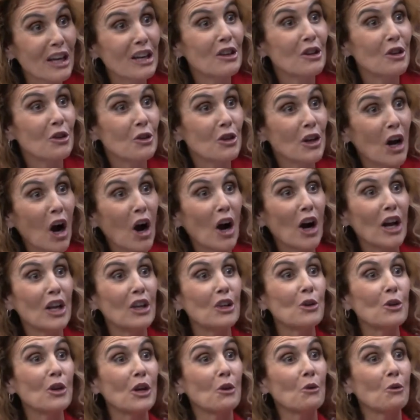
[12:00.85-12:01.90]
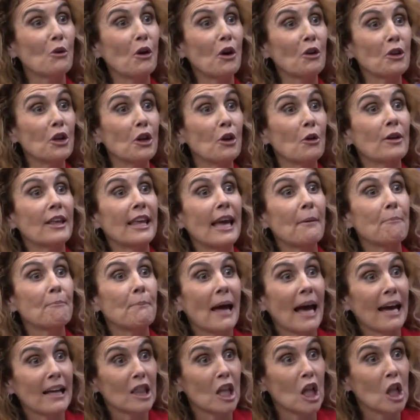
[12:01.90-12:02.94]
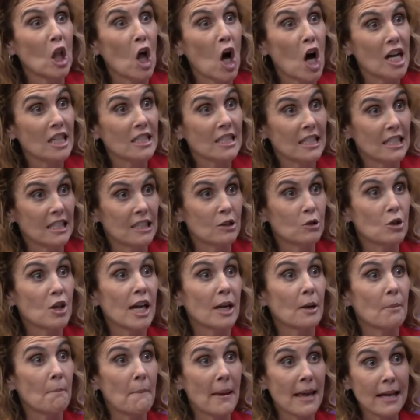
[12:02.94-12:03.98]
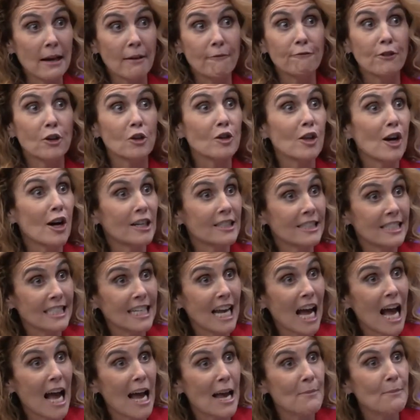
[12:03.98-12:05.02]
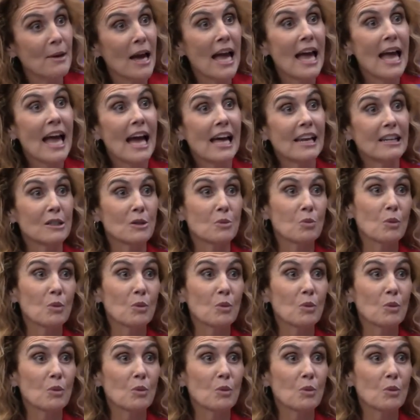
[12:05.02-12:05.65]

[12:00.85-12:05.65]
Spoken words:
and you're young and you can, get back the losses. You got to make up for lost time. And as